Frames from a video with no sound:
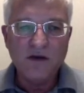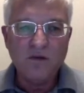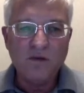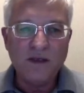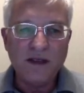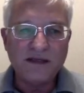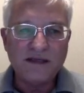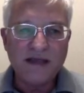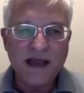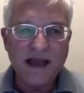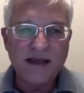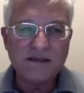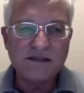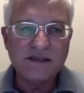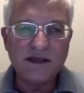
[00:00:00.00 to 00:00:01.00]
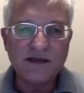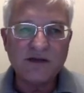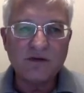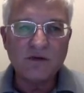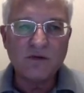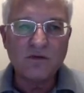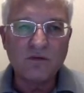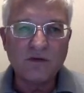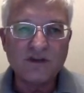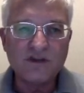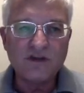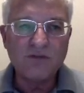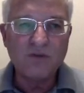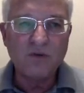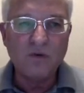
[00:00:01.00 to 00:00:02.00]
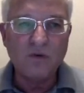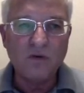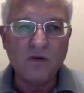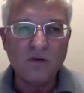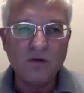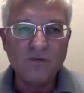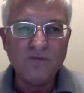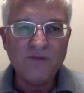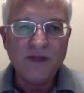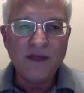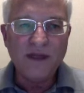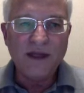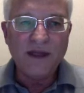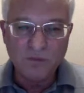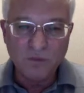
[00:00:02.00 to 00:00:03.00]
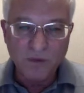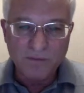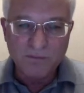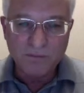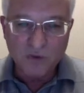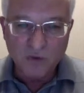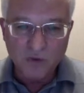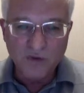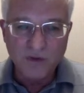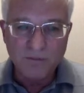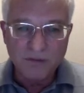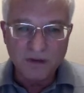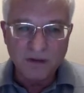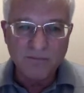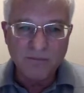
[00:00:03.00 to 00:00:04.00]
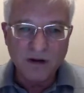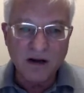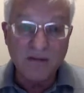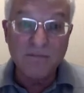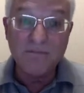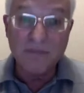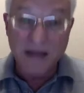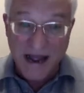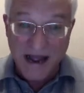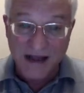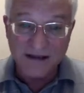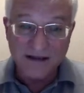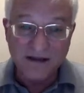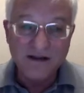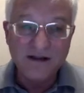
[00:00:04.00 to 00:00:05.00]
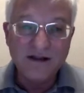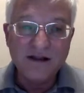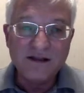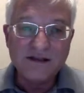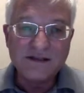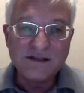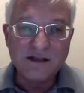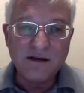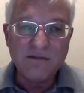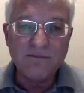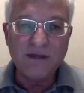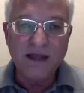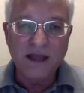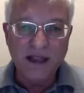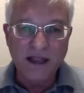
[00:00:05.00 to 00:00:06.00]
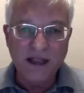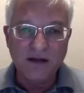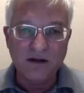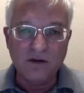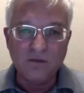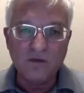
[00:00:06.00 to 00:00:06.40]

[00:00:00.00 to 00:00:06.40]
We attach that to a rigid pole and we pull the plumb bob back some angle.